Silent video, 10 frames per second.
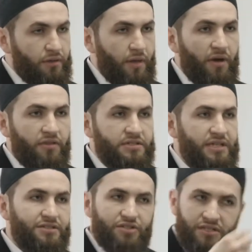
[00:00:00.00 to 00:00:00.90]
The mother
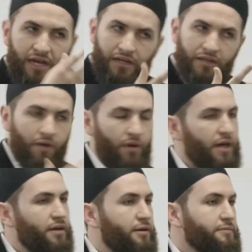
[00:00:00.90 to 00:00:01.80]
says, jazakallah
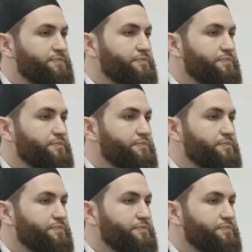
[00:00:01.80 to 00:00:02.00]
khairan.